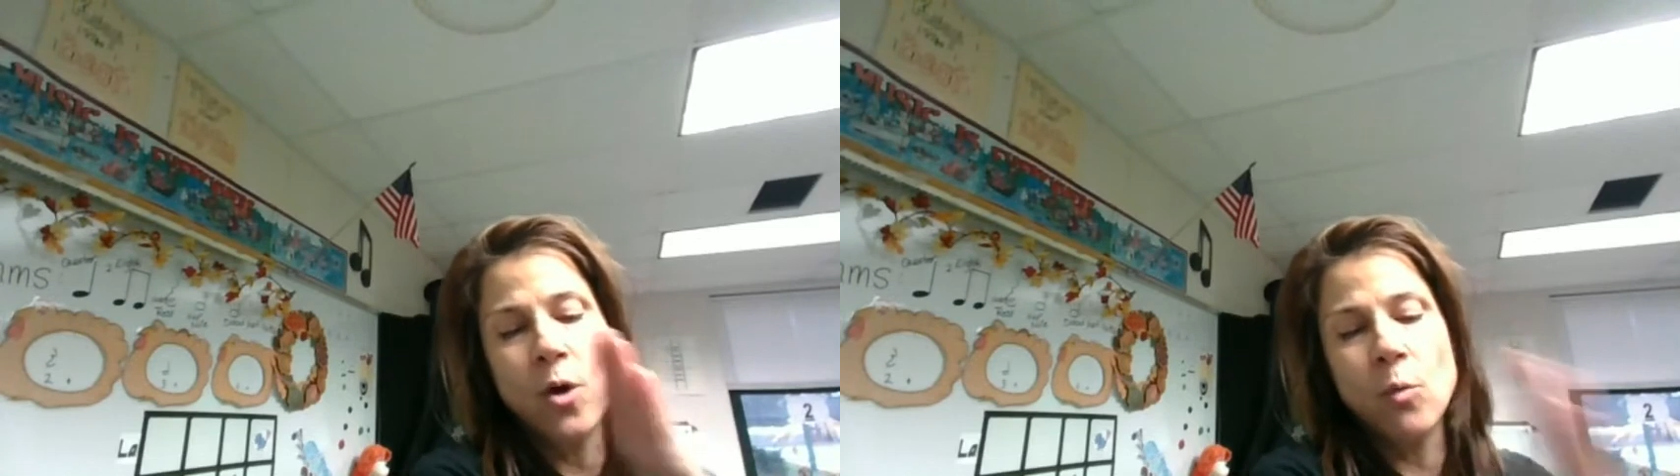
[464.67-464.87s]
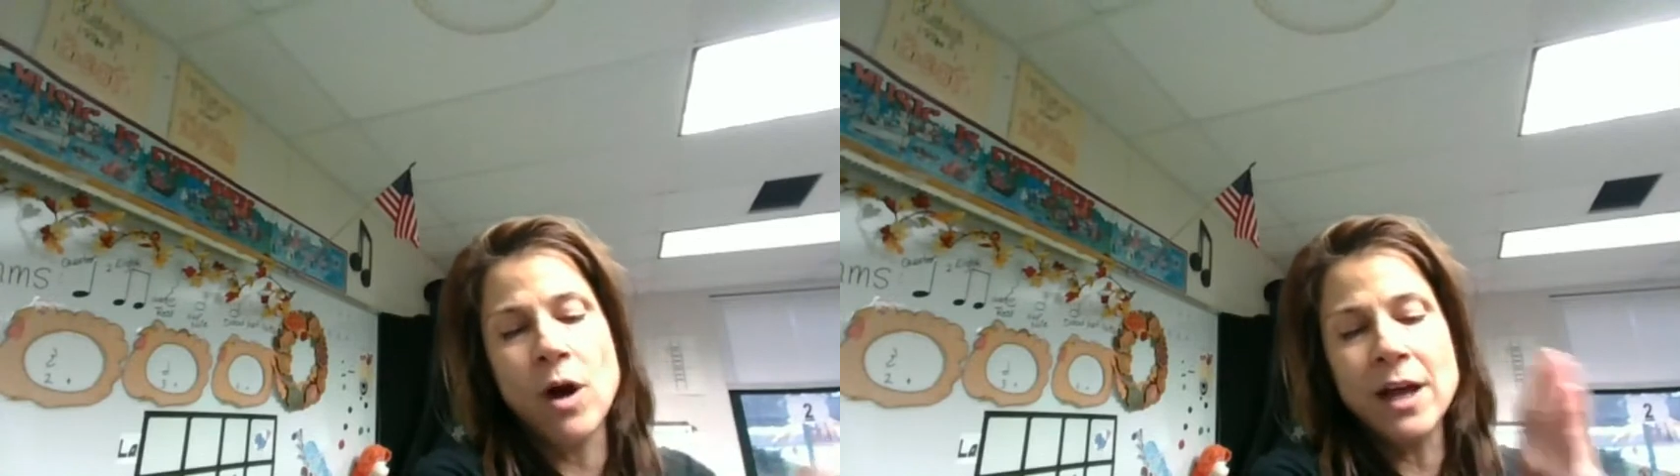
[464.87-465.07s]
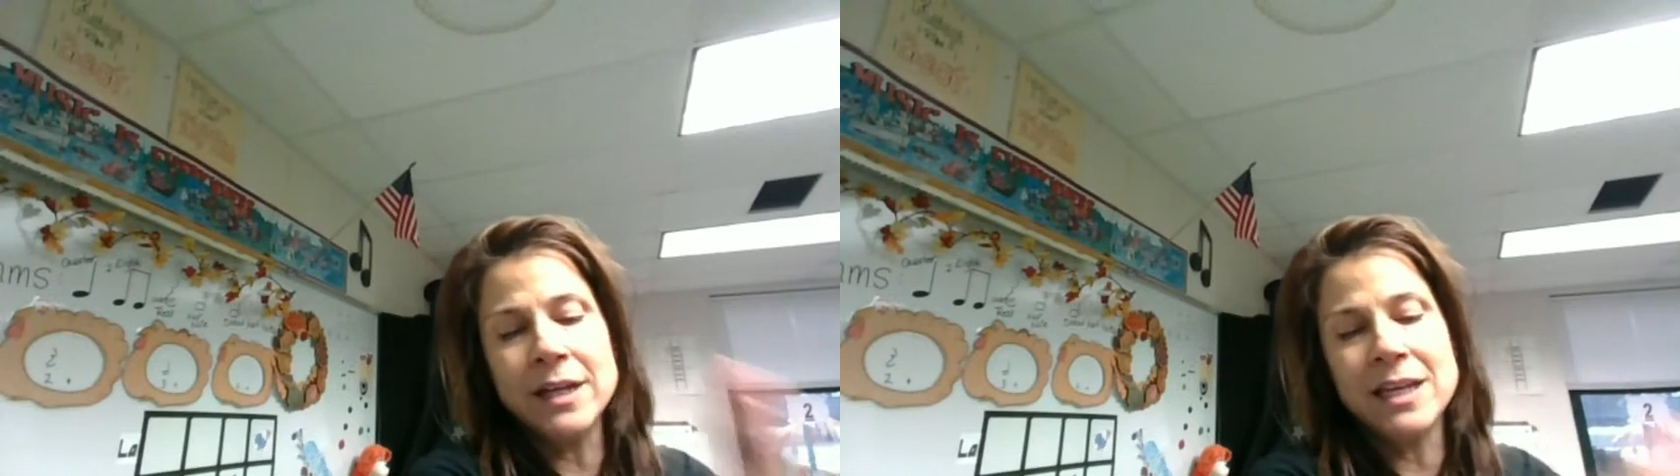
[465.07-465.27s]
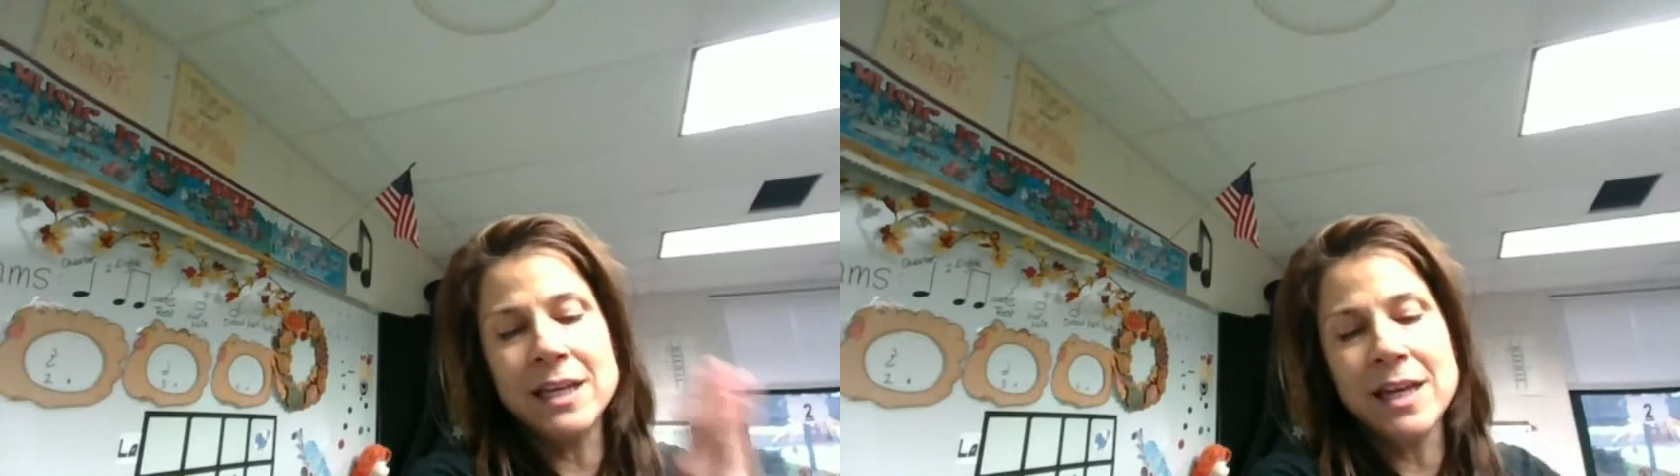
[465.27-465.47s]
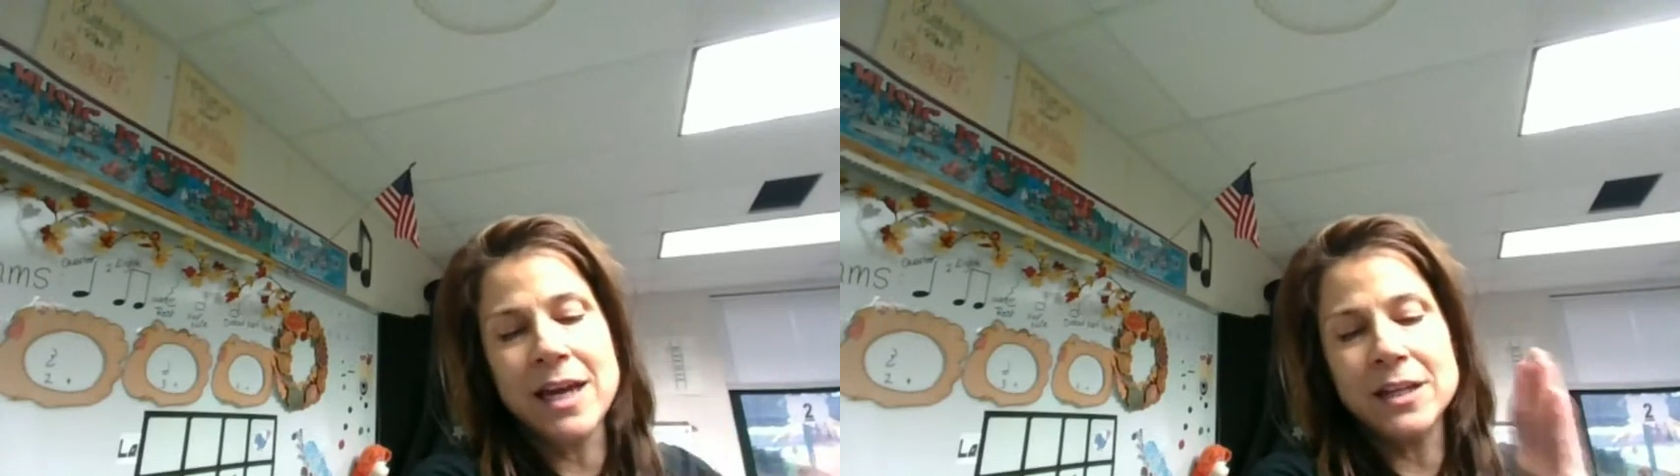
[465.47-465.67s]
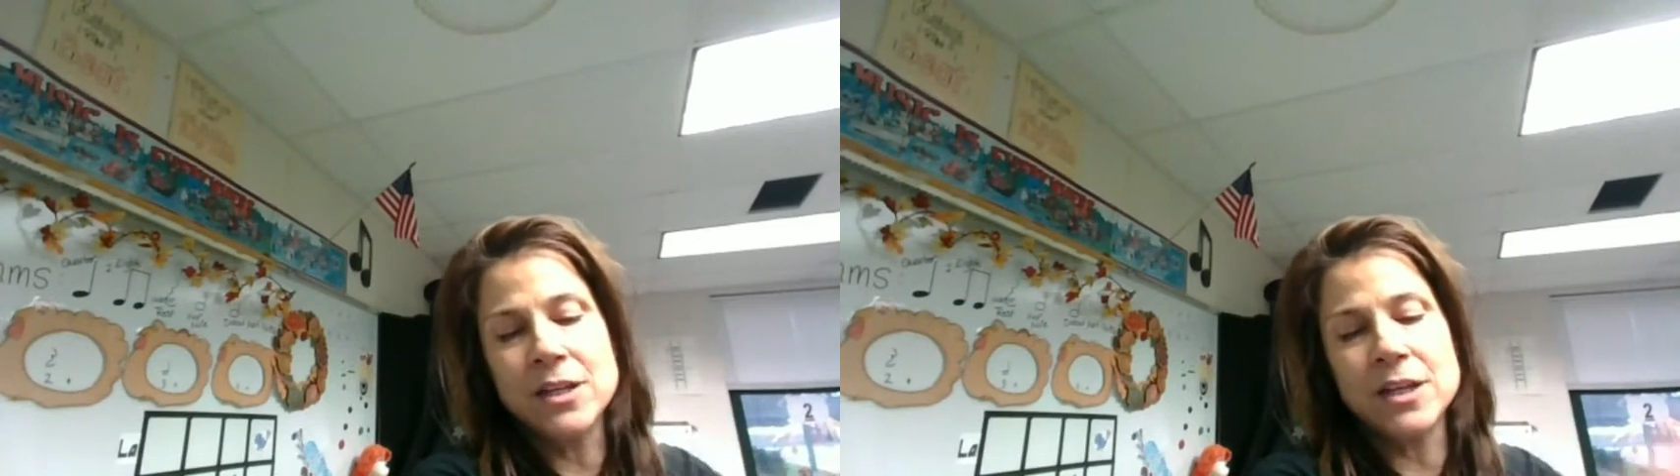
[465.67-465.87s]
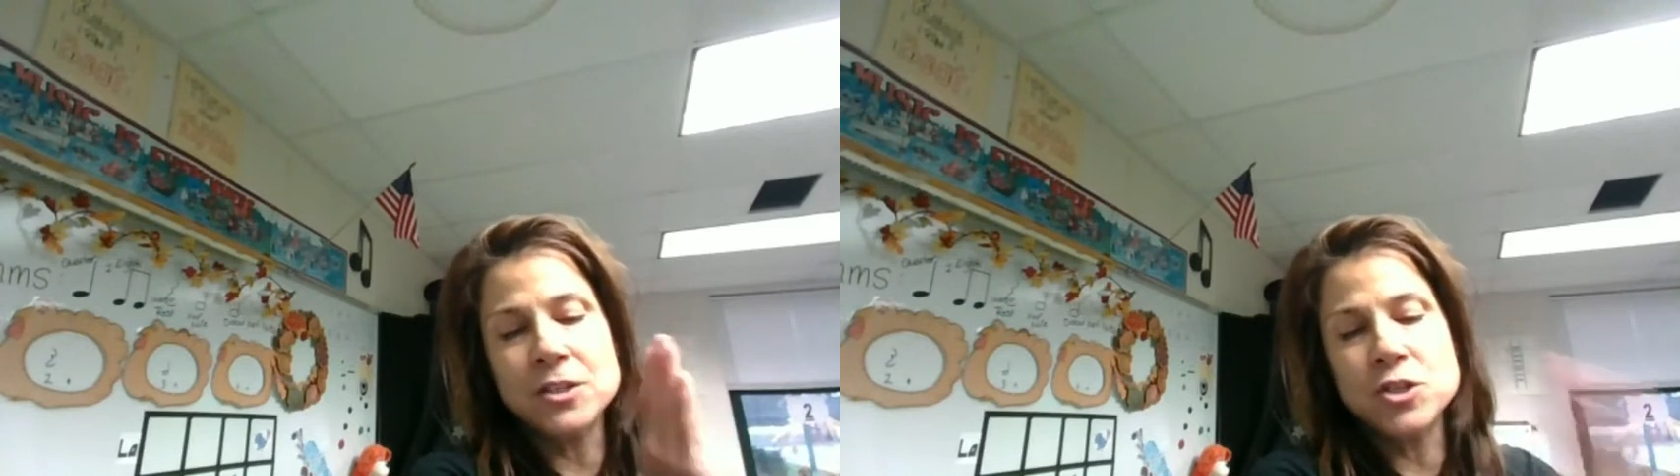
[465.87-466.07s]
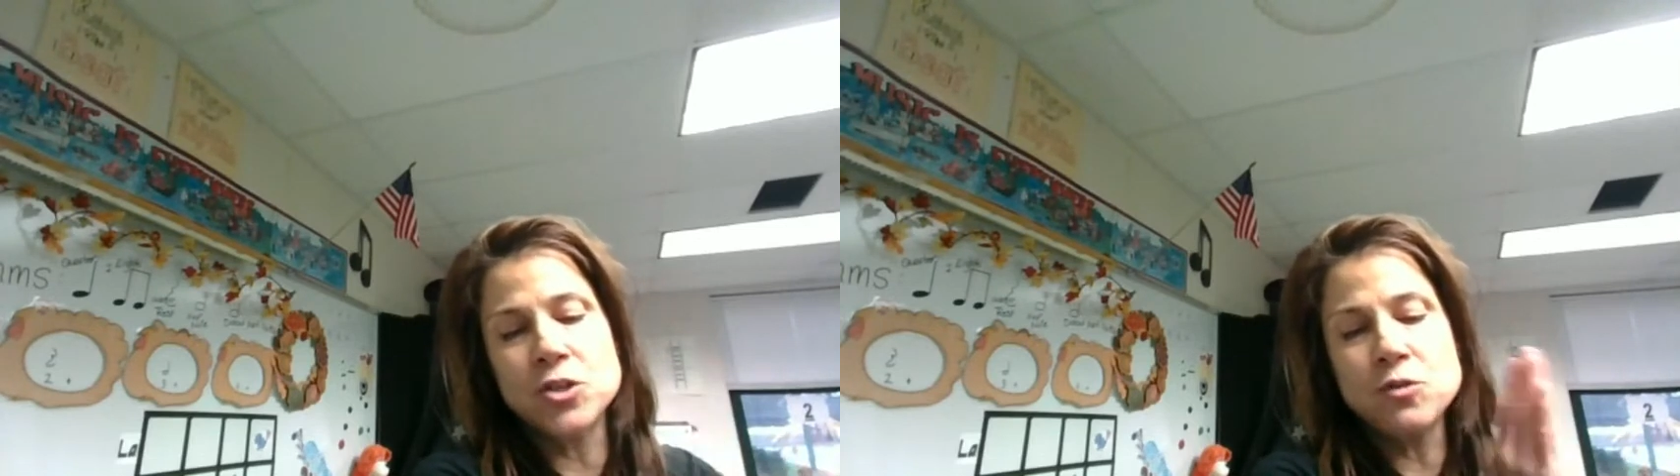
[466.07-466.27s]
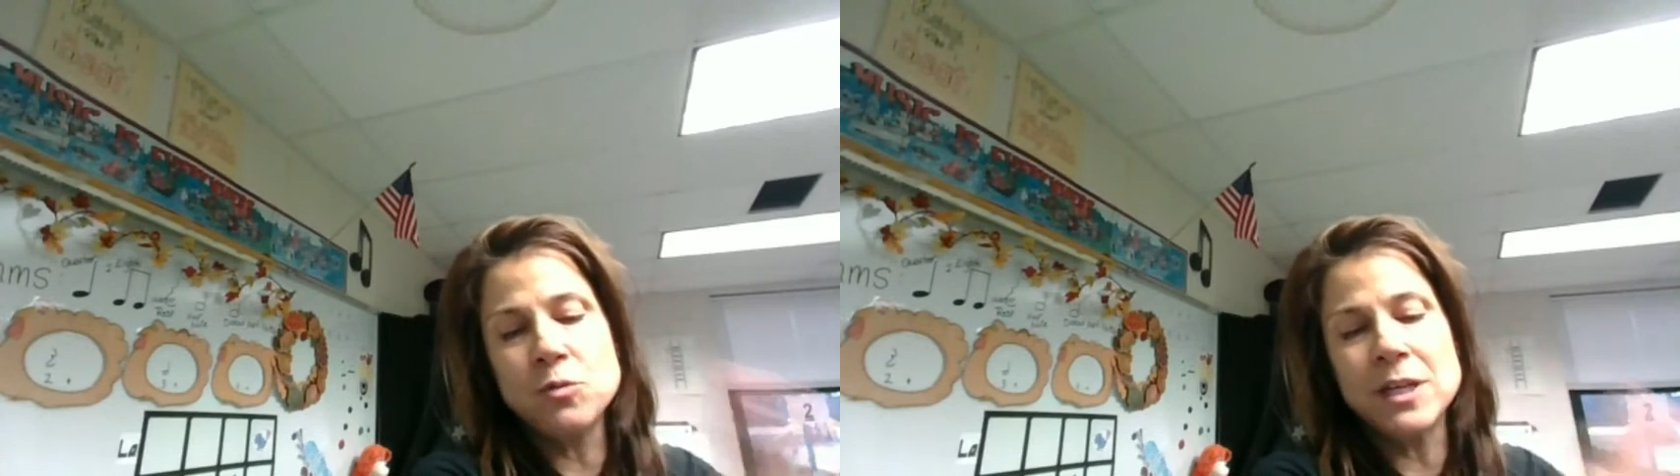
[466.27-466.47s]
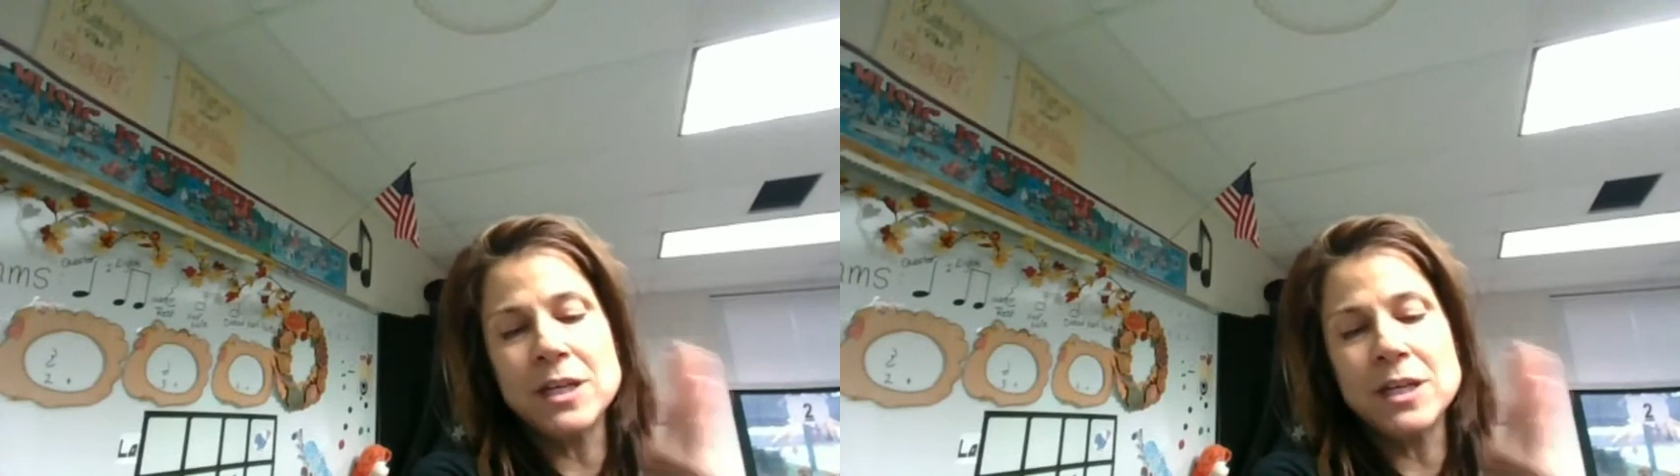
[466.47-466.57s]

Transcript: 1 and a, 2